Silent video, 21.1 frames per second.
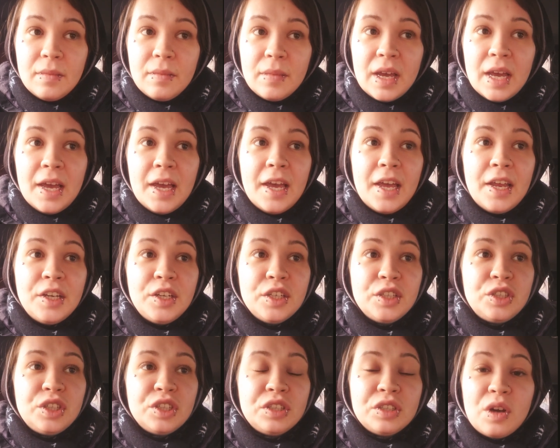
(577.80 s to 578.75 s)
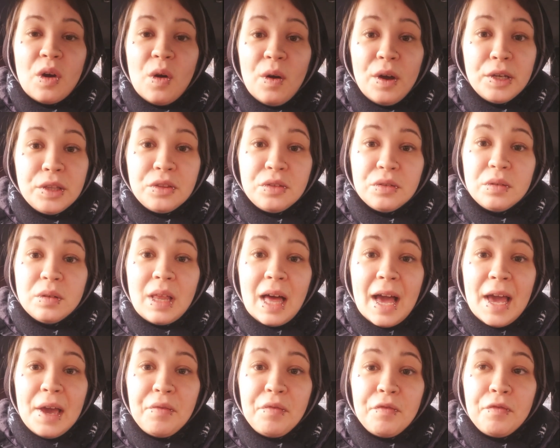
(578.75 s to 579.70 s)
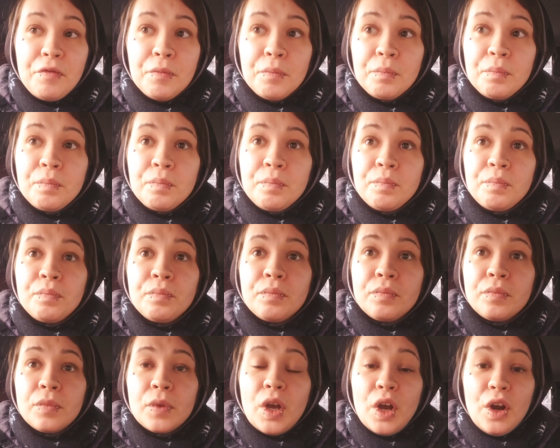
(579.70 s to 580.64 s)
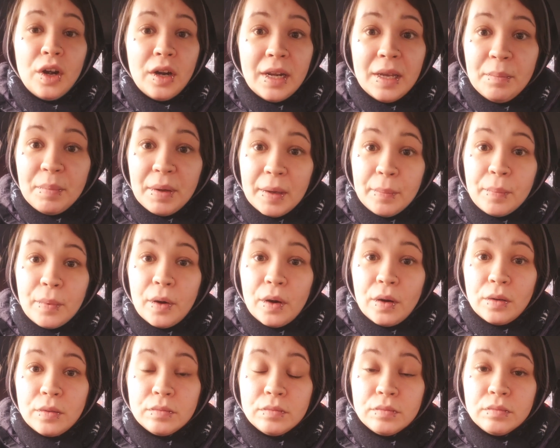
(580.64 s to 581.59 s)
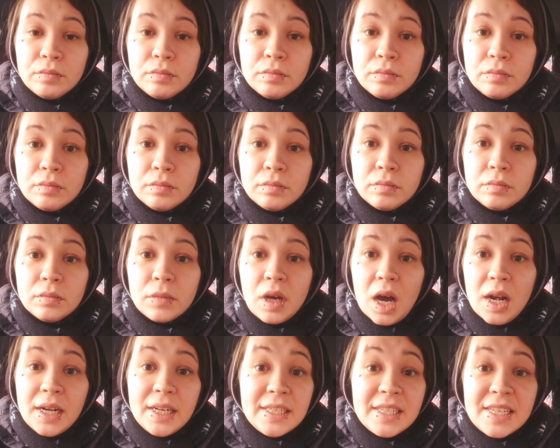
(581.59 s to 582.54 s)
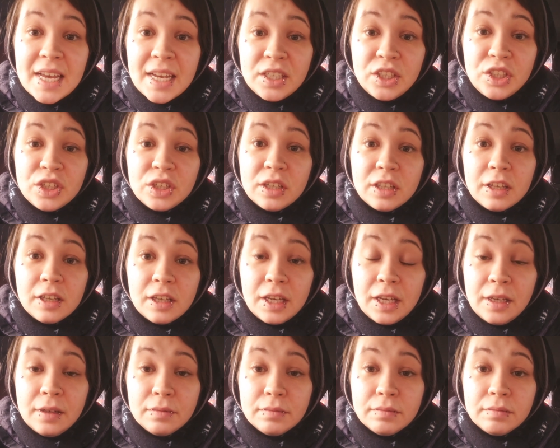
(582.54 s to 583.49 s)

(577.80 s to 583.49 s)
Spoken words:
and you're just going through life hurting people unintentionally,